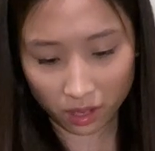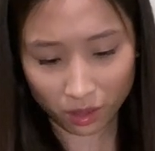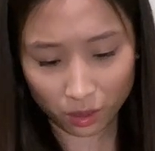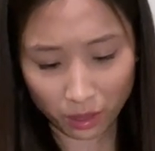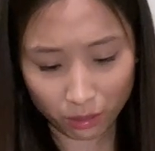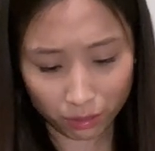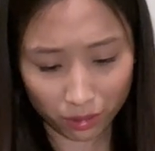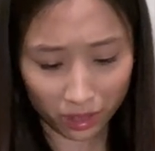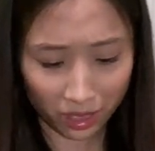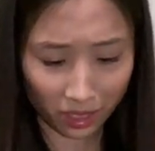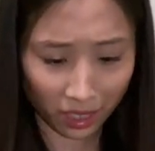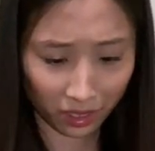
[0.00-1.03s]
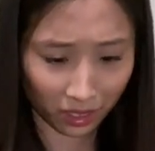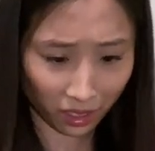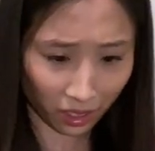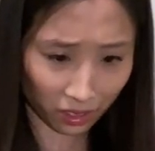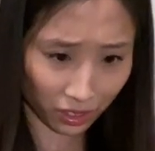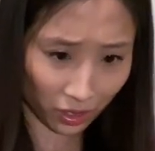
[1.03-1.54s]
Oh, I really like the
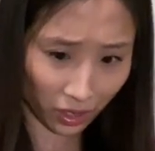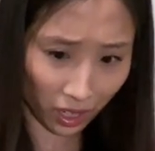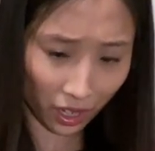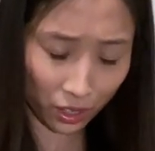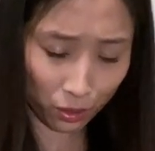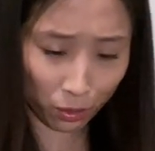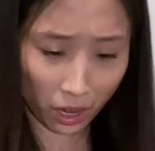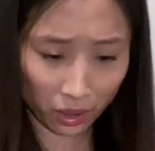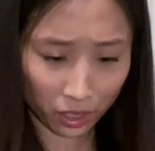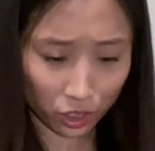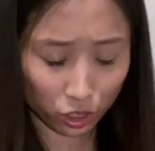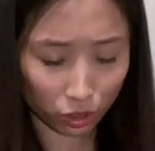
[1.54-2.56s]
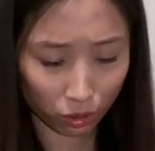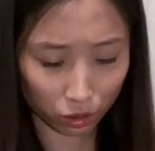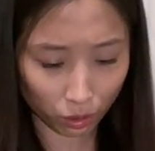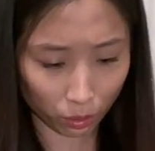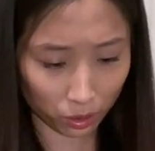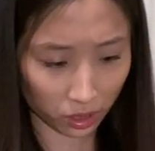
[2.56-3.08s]
color, you guys. Wow, that just looks
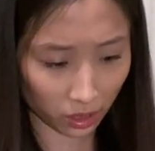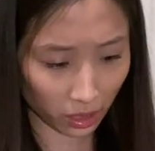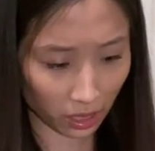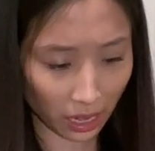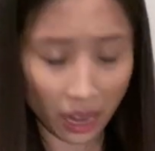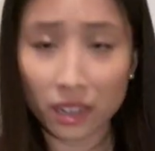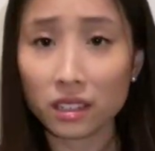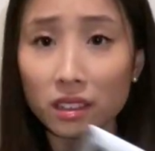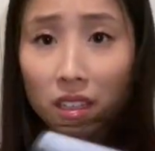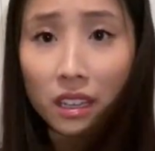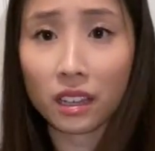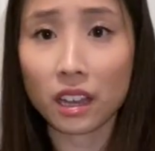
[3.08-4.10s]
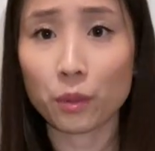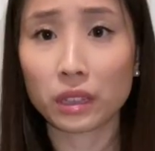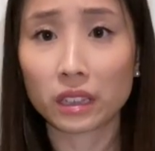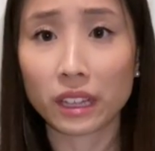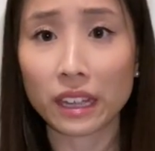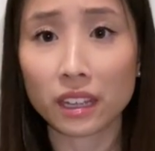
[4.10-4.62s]
so sleek. I didn't think I
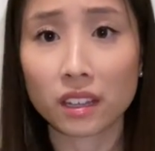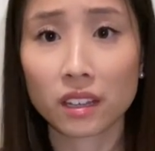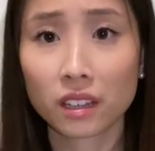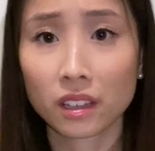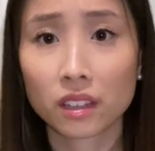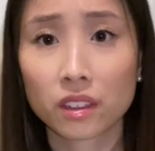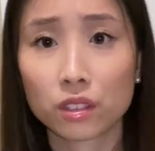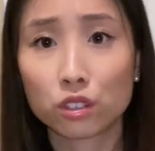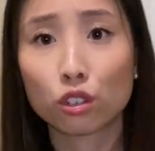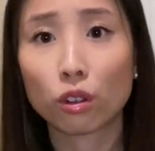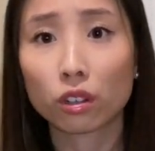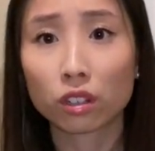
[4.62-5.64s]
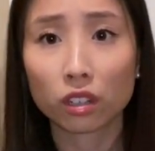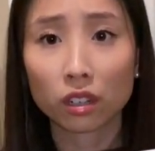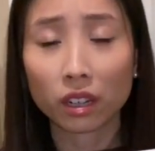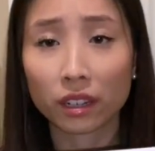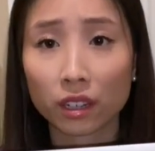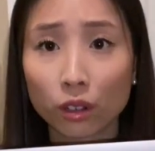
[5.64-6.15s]
would like the darker
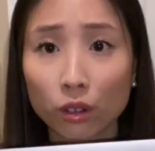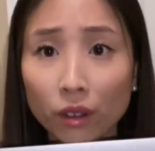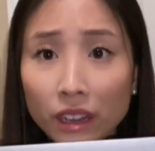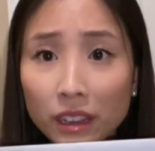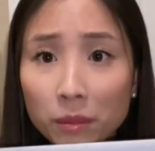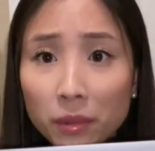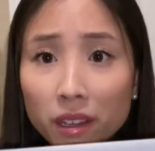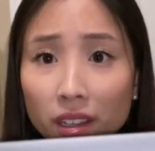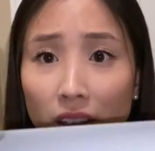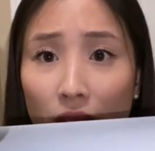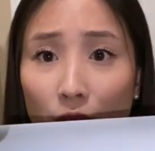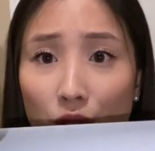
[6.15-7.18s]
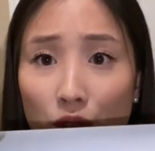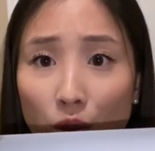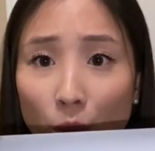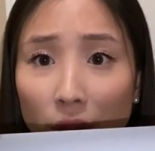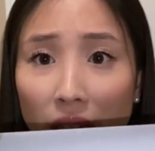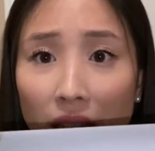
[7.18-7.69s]
kind of gray, but it looks
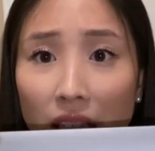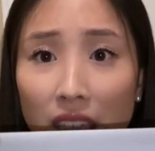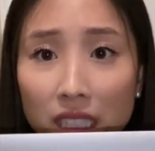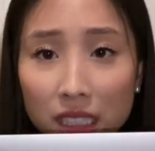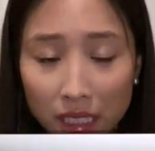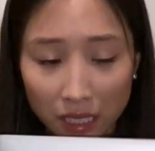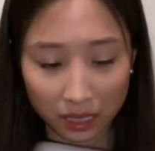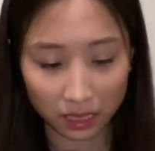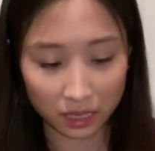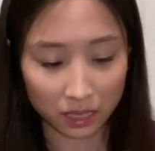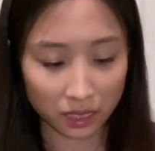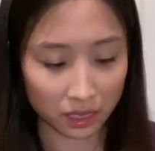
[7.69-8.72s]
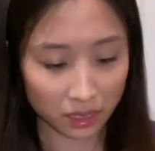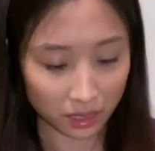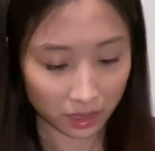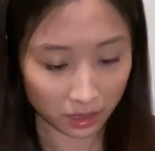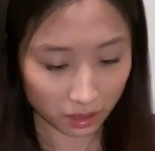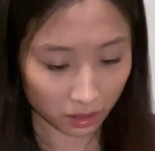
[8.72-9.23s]
so nice.
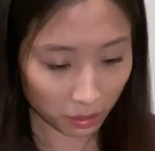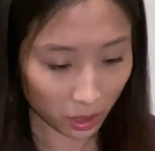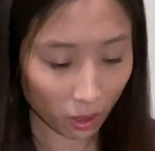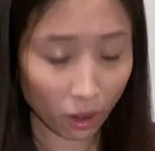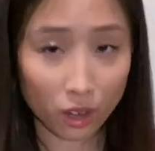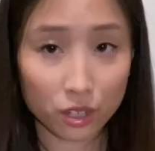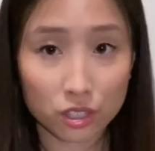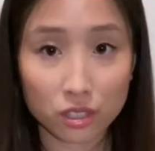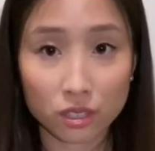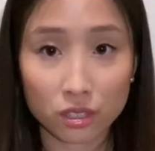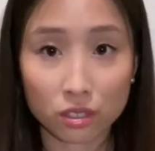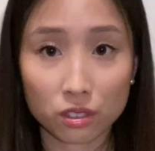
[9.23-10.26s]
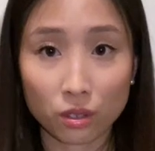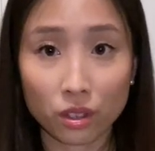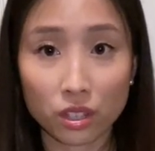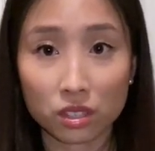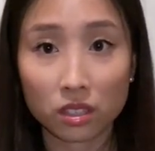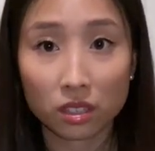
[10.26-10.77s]
Oh my gosh. So
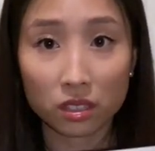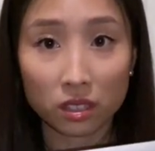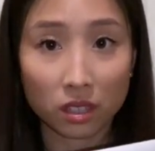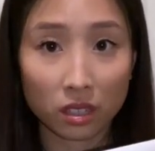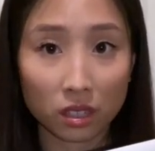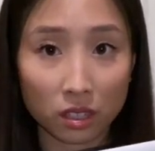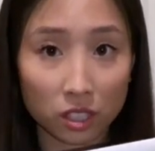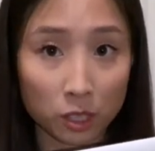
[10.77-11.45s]
this is the